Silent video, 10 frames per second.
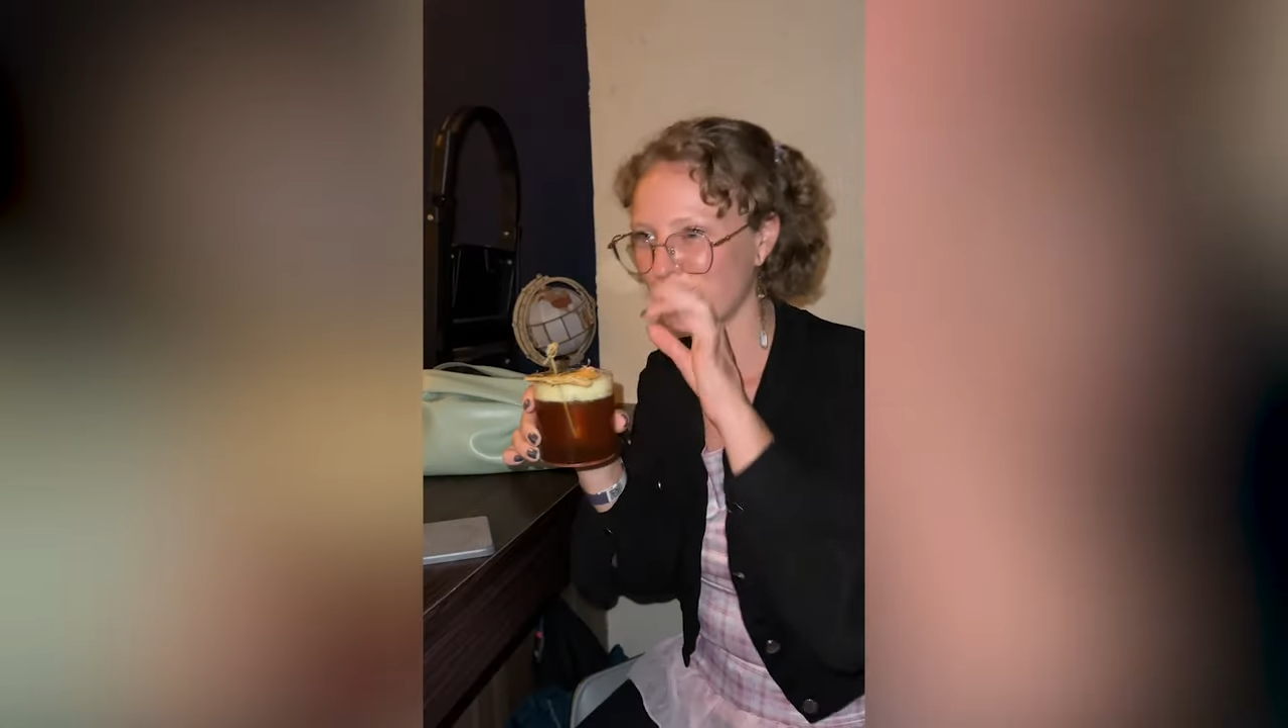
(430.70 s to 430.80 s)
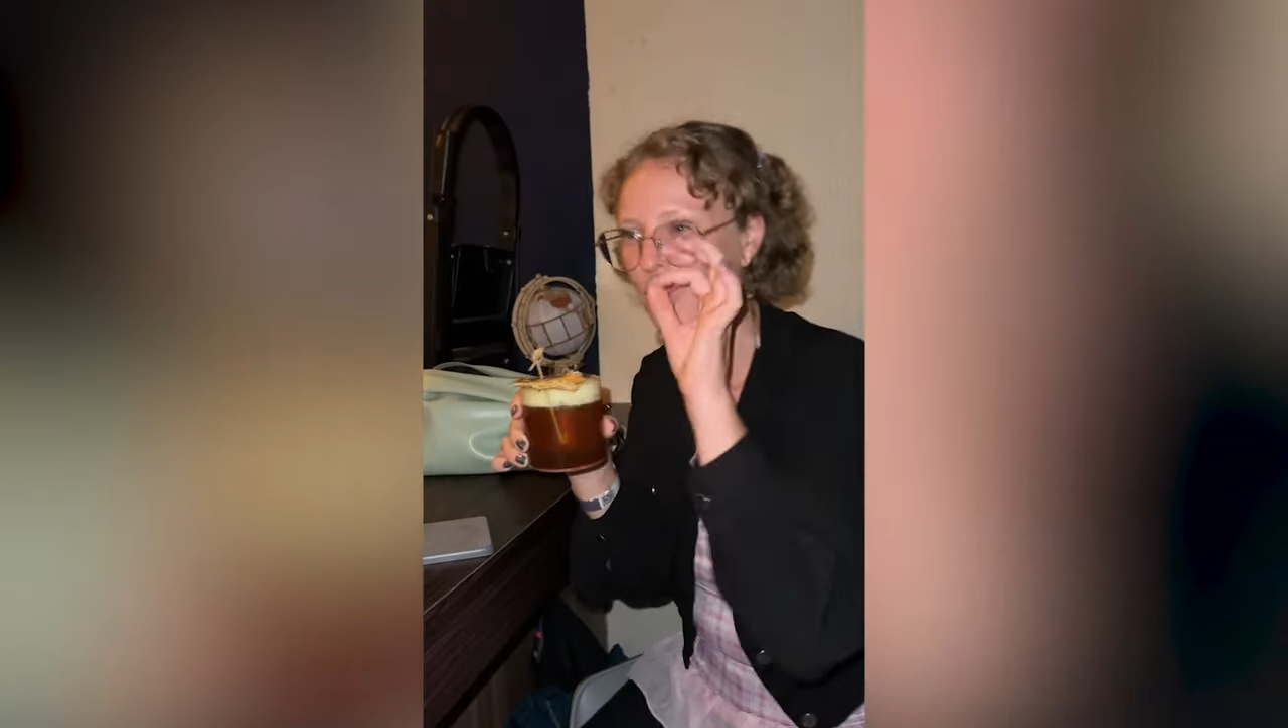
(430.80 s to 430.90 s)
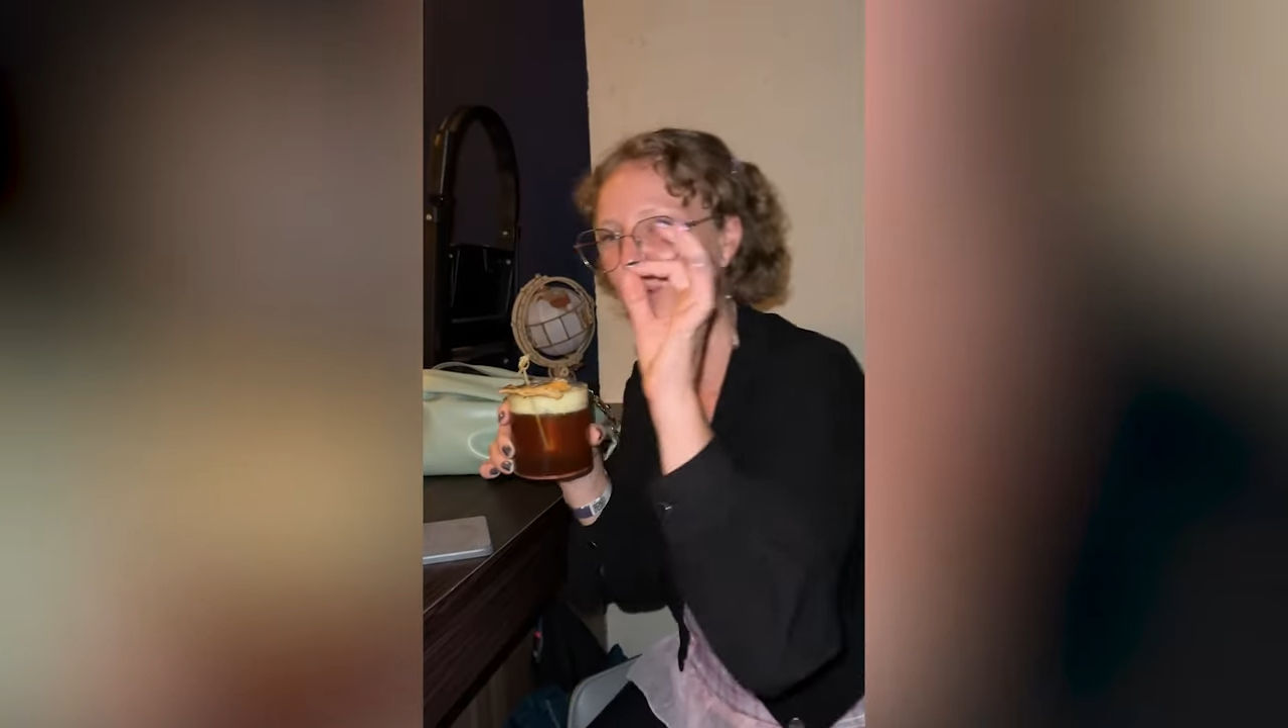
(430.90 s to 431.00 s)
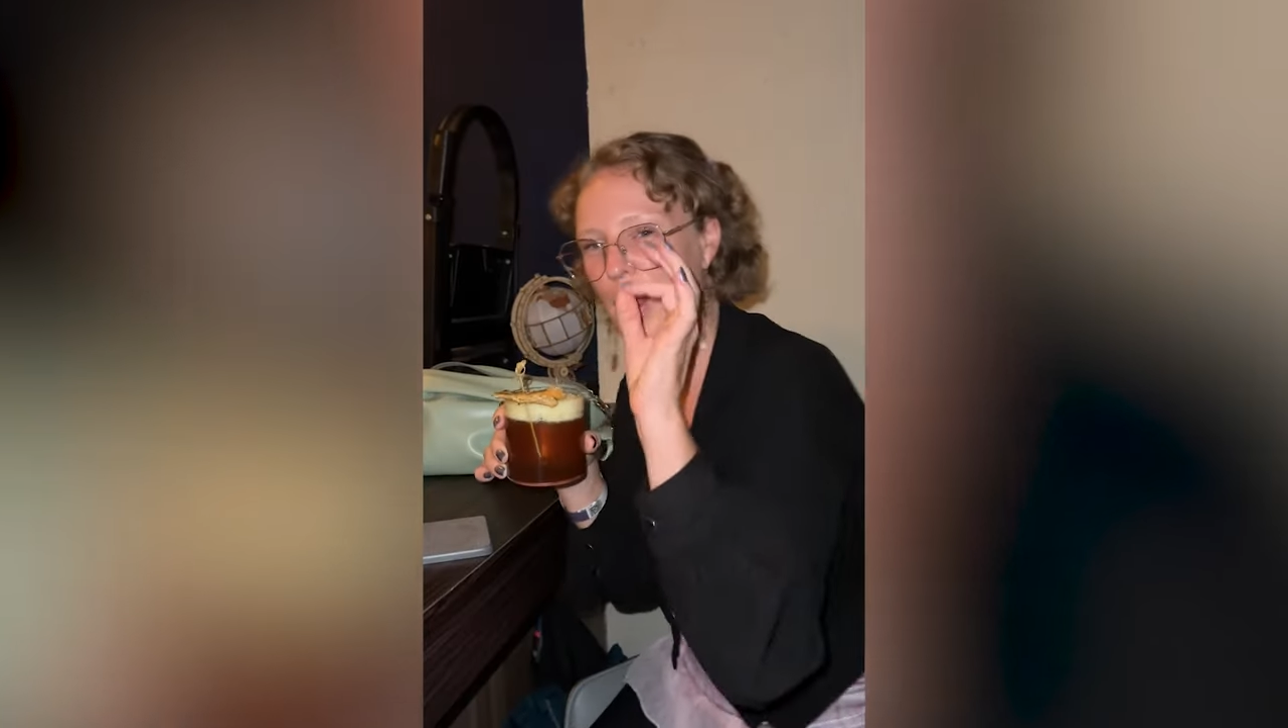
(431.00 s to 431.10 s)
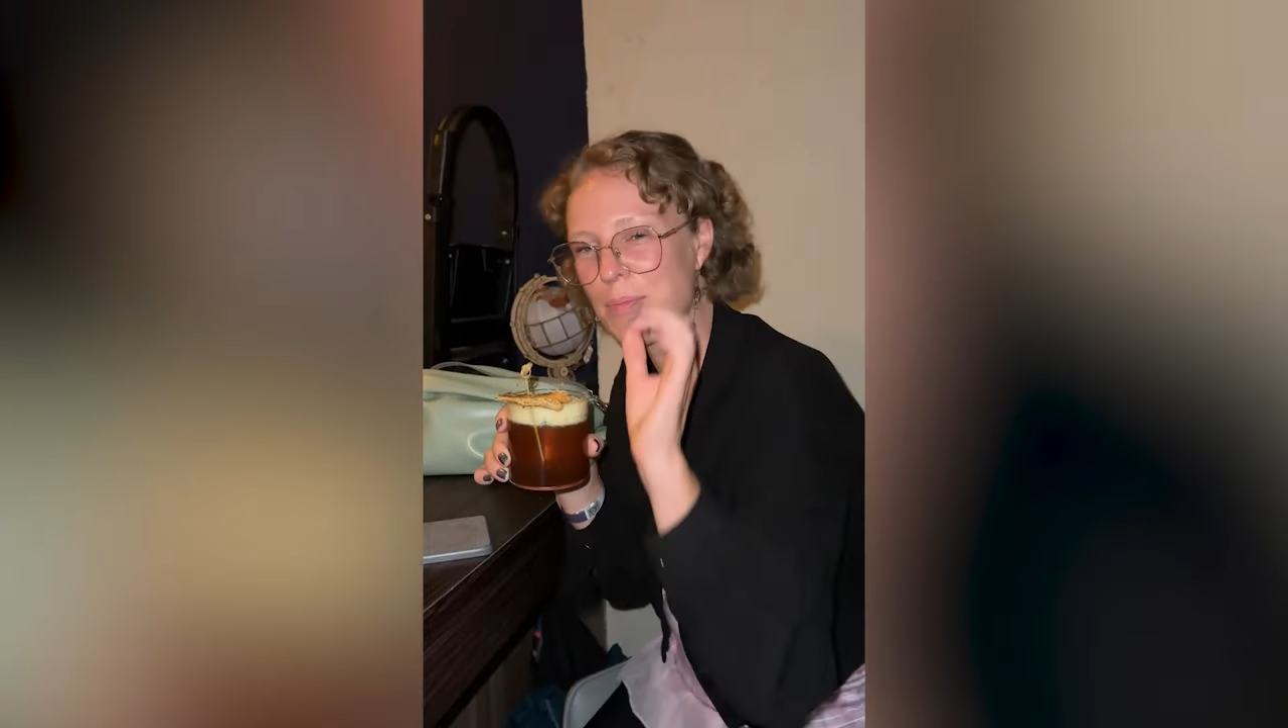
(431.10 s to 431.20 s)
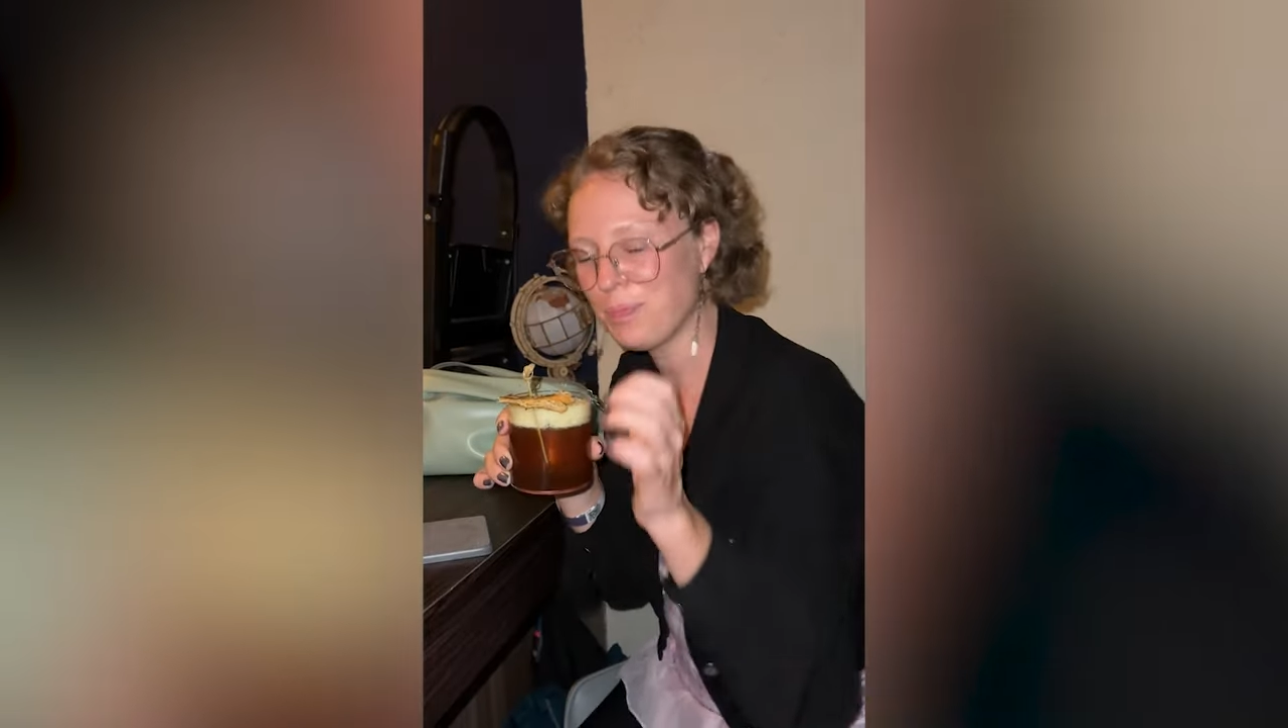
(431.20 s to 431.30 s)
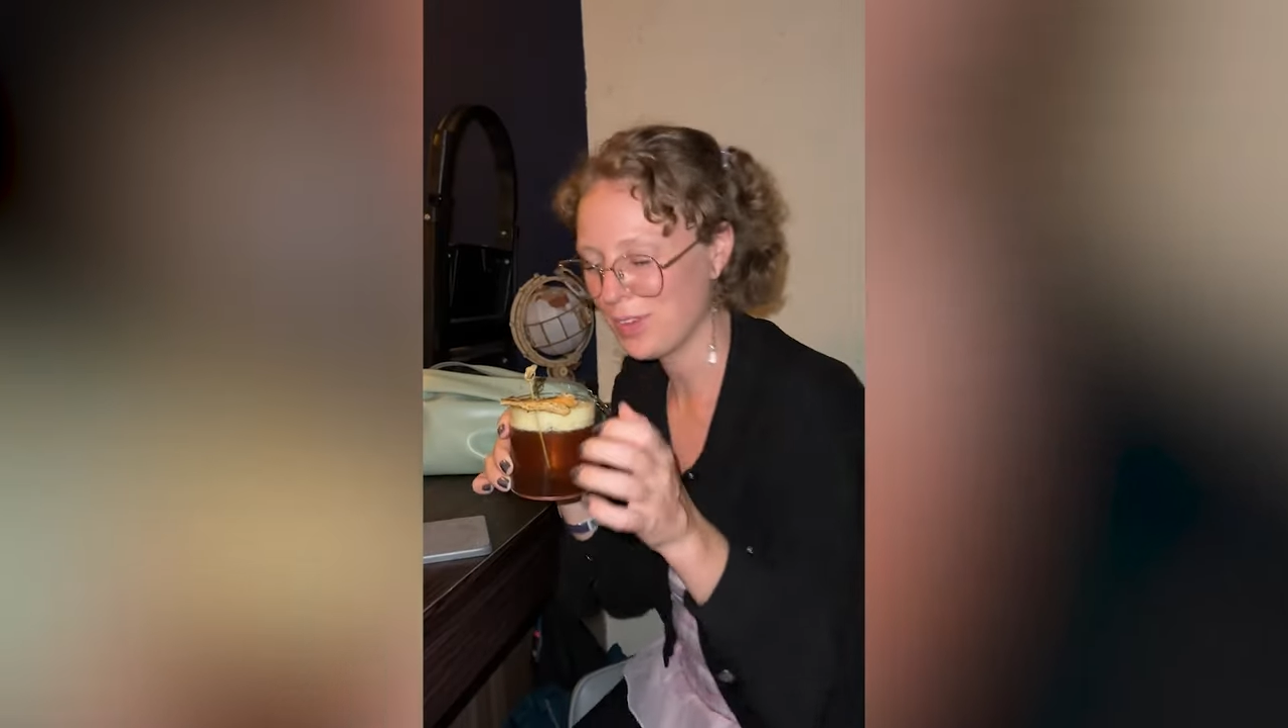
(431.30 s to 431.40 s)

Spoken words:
I've